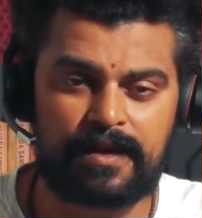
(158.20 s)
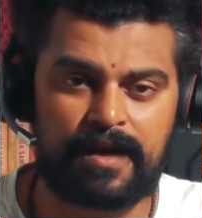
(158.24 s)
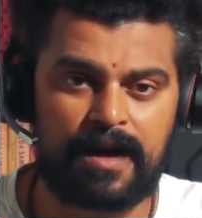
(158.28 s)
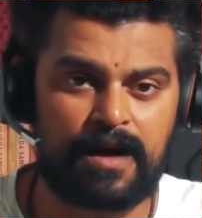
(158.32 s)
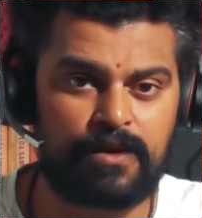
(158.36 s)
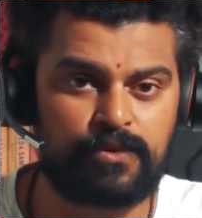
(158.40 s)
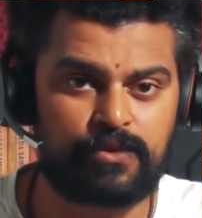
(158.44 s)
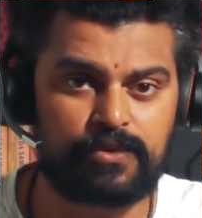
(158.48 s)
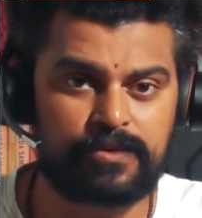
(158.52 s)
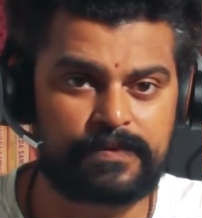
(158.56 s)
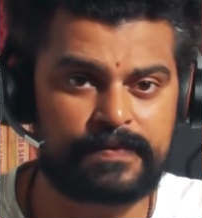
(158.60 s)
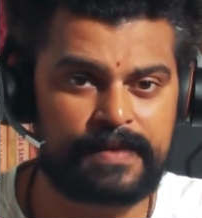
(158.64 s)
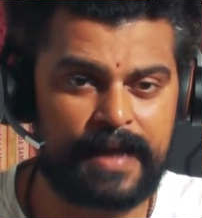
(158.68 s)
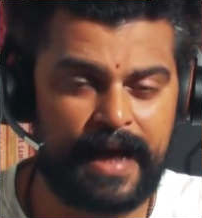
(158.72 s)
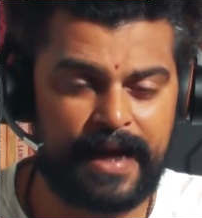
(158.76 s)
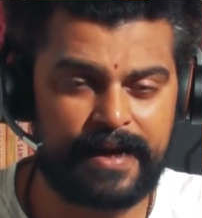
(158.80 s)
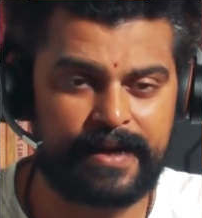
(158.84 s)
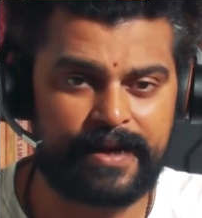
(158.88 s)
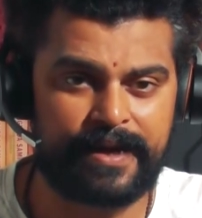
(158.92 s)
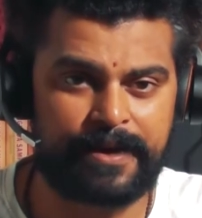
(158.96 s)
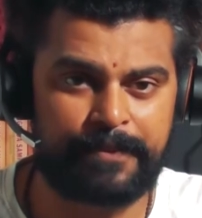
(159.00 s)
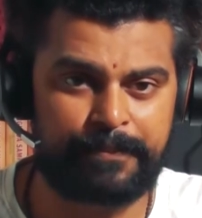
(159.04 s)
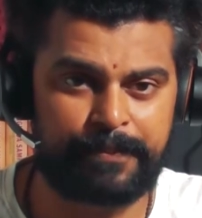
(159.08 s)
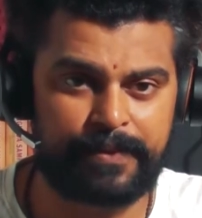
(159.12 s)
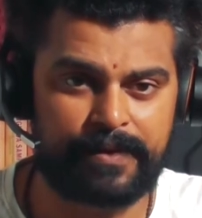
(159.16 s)
How could that
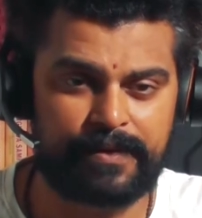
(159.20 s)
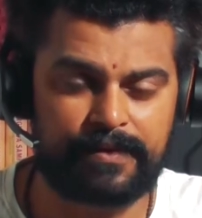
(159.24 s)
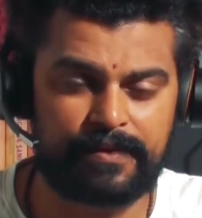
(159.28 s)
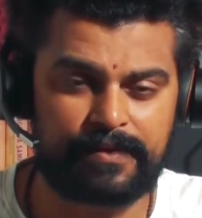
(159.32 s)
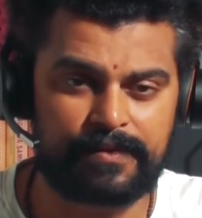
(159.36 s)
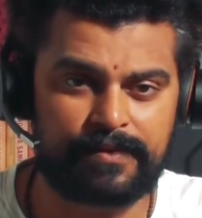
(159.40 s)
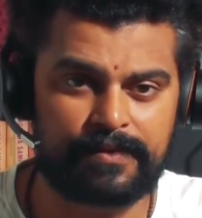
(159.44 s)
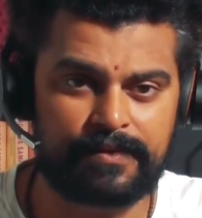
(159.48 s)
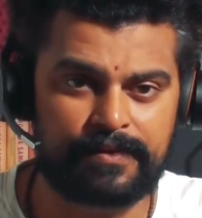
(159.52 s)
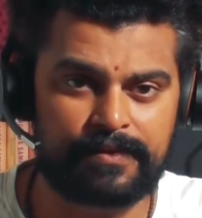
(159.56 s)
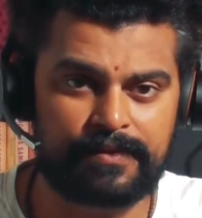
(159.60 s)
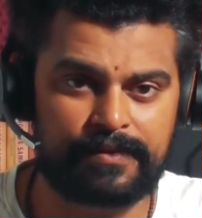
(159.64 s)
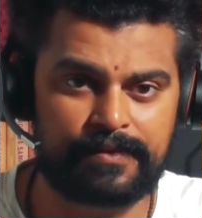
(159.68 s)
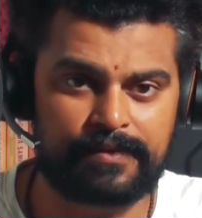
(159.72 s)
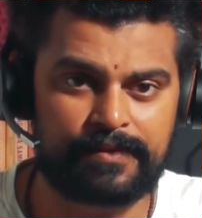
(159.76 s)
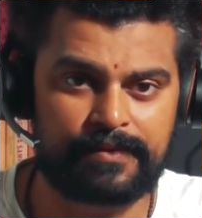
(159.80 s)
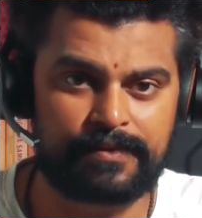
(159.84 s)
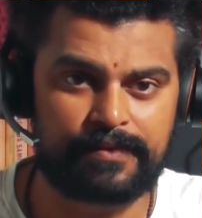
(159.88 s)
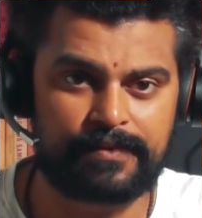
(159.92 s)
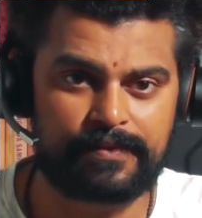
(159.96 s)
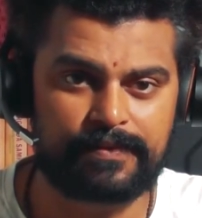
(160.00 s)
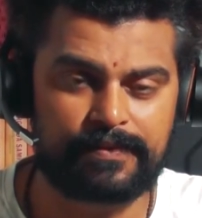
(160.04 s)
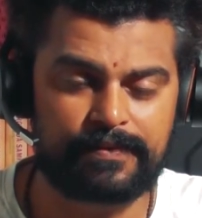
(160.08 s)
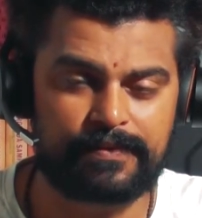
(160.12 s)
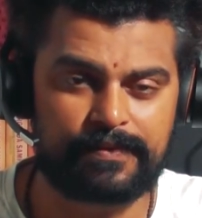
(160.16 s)
happen?
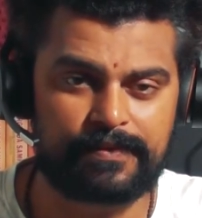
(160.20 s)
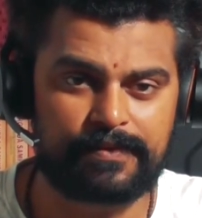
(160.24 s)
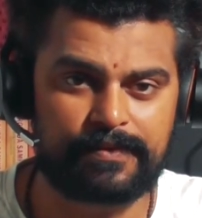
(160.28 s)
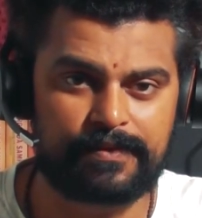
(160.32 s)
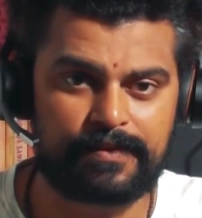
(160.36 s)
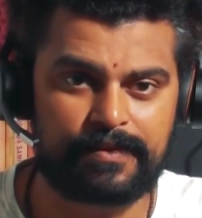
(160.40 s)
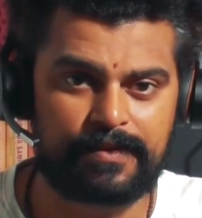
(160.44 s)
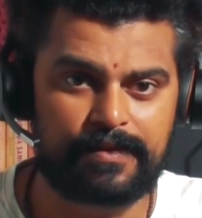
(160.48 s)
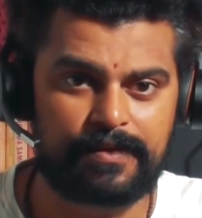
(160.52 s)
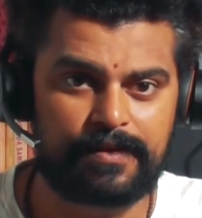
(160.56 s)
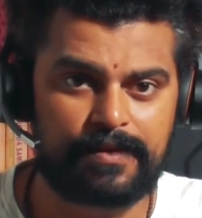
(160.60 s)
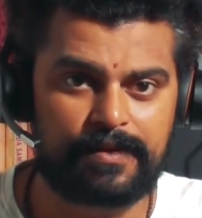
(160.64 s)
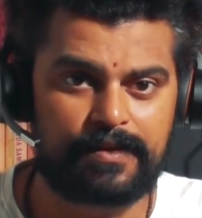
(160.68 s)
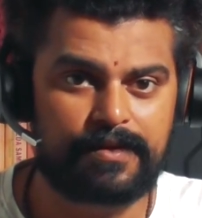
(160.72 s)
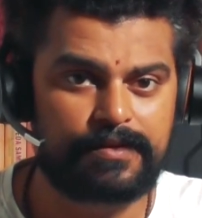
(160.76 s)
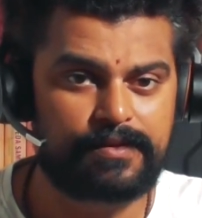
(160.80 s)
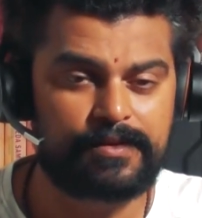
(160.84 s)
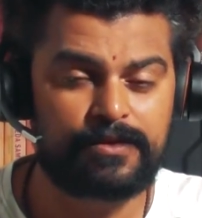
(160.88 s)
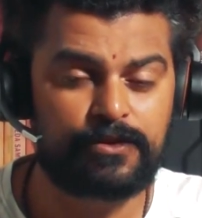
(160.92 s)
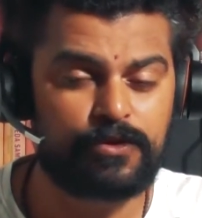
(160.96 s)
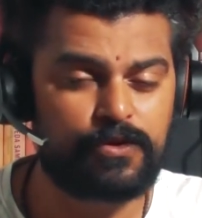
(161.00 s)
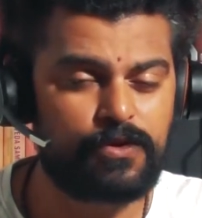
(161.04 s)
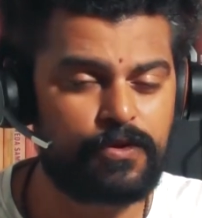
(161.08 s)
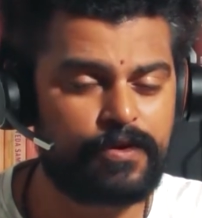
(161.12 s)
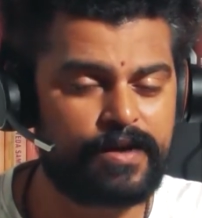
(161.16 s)

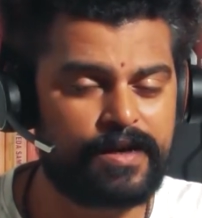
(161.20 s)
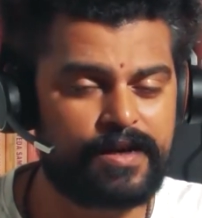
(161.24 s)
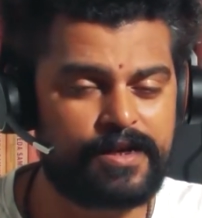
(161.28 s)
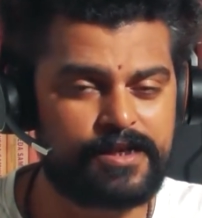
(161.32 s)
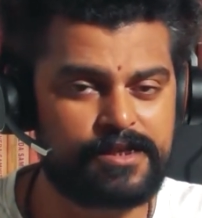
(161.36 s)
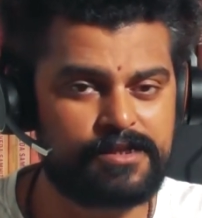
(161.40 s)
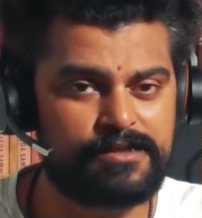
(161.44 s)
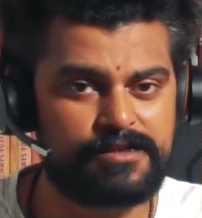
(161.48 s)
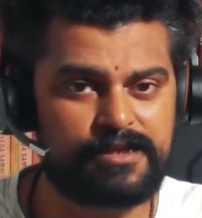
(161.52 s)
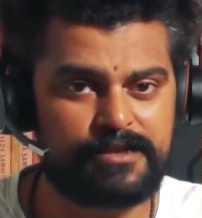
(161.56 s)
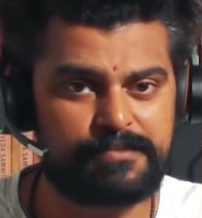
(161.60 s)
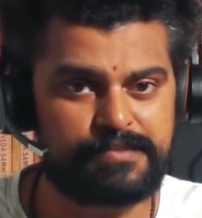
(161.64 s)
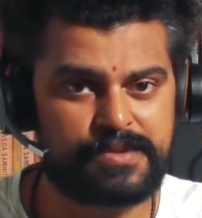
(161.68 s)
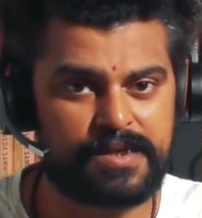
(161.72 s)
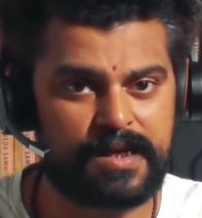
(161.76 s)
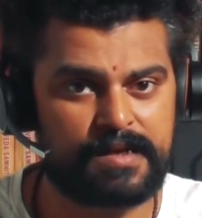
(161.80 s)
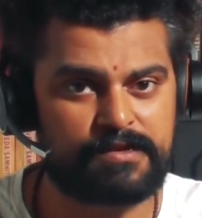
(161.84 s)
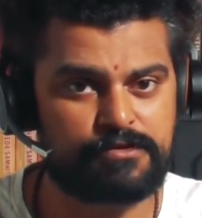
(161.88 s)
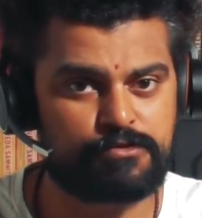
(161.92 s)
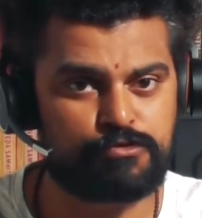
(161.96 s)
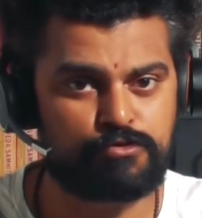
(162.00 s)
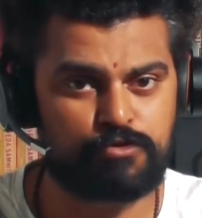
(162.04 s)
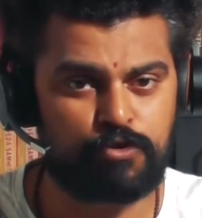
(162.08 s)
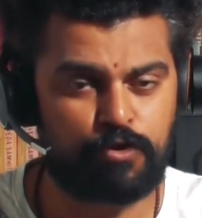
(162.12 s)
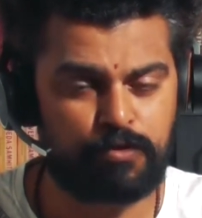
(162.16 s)
You know, relationships are
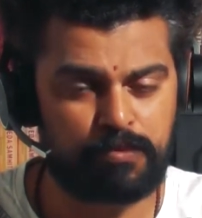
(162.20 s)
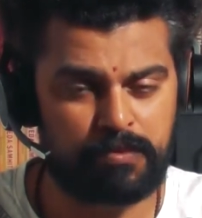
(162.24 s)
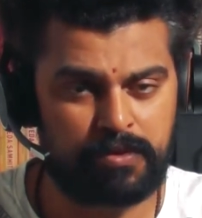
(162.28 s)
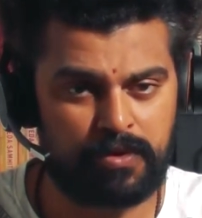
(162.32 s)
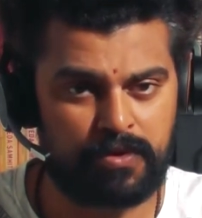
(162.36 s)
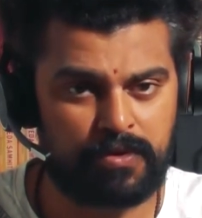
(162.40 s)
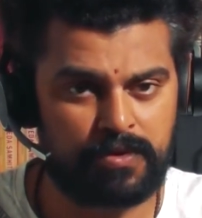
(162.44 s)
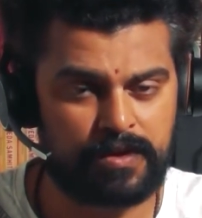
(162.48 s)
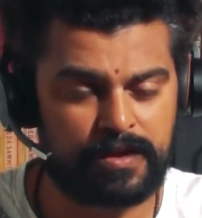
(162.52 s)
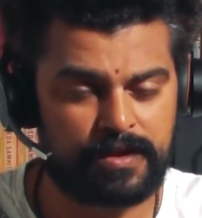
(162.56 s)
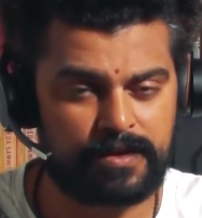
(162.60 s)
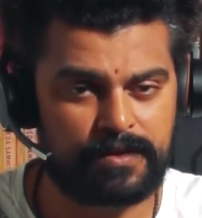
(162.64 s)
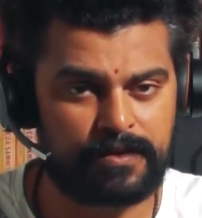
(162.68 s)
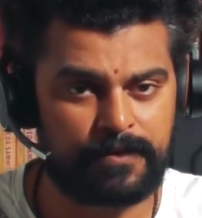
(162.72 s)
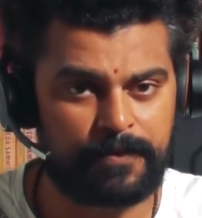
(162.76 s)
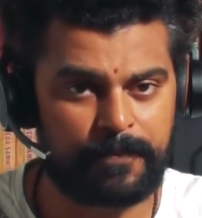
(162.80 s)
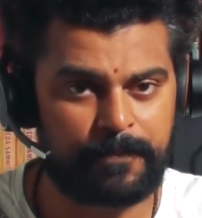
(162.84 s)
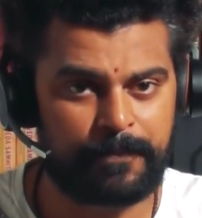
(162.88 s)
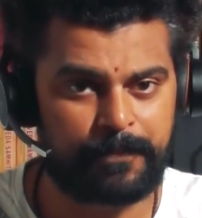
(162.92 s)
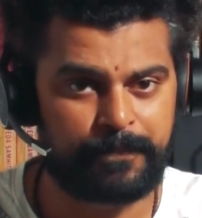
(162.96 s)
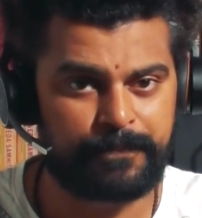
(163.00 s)
so broken.